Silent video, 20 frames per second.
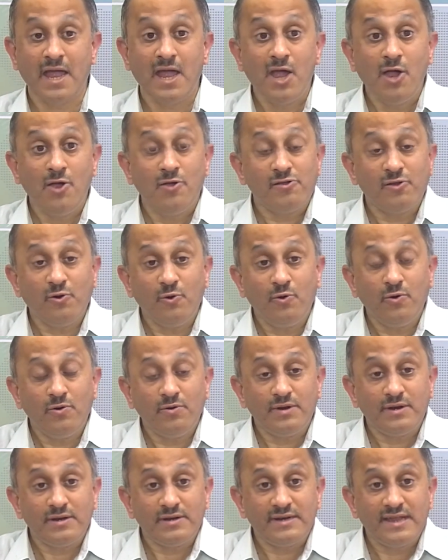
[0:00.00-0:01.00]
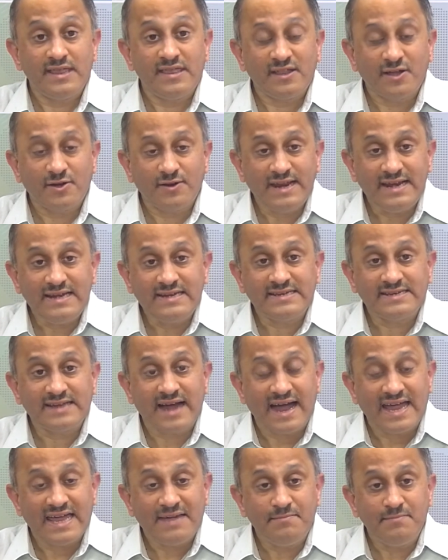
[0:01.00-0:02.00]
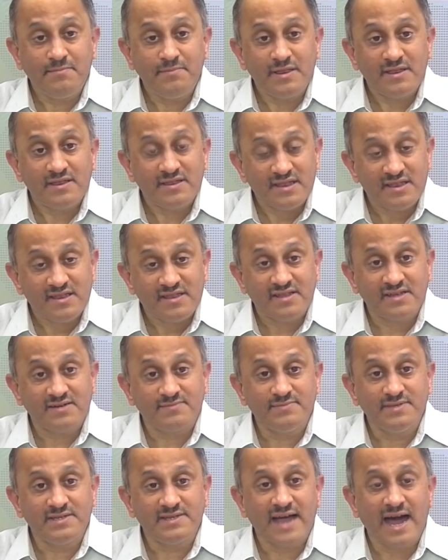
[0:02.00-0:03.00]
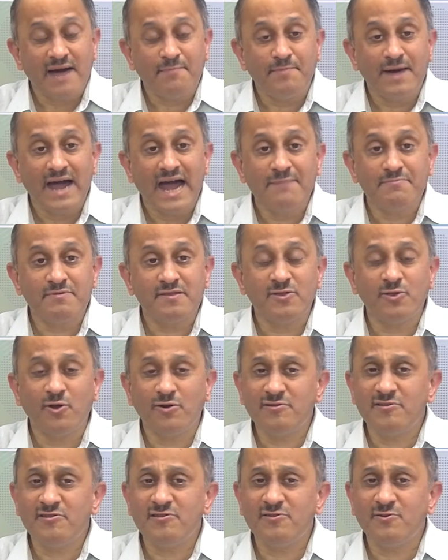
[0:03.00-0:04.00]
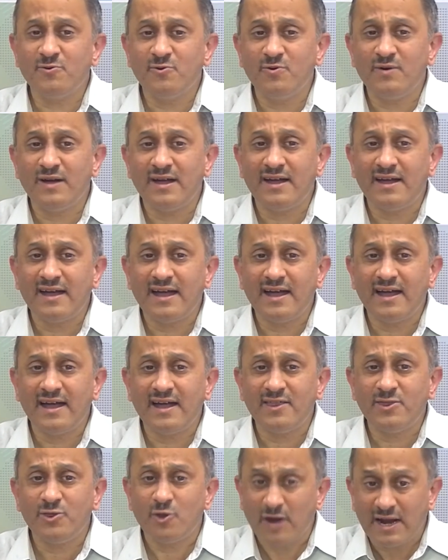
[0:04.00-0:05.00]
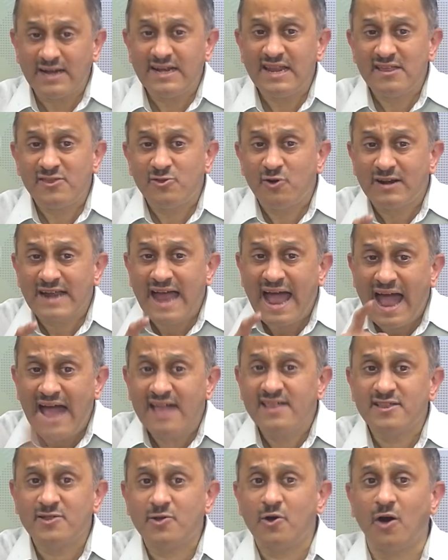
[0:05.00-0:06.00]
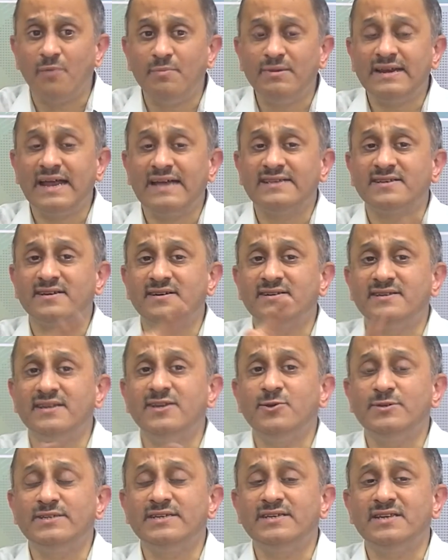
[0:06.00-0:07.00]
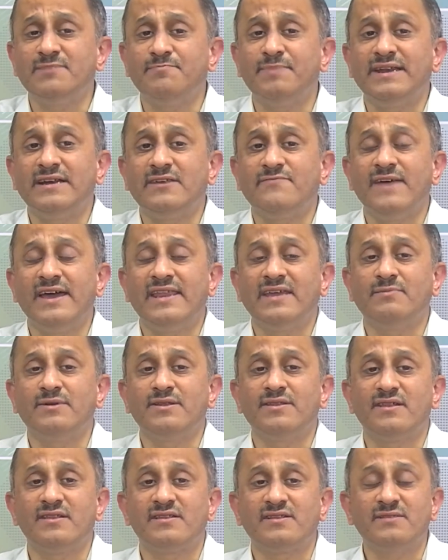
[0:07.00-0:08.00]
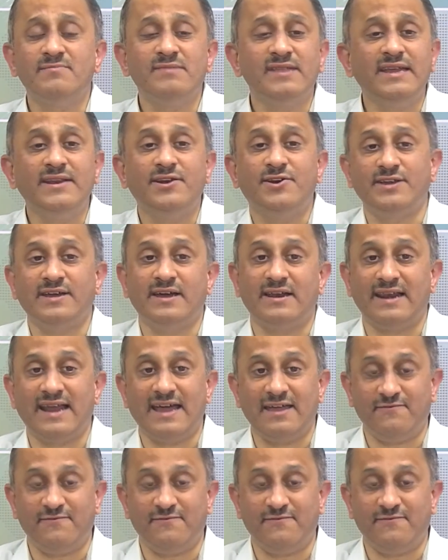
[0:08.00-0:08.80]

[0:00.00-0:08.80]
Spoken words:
So, discrete time systems are perhaps not so, at least not as common as continuous independent variable systems in real life.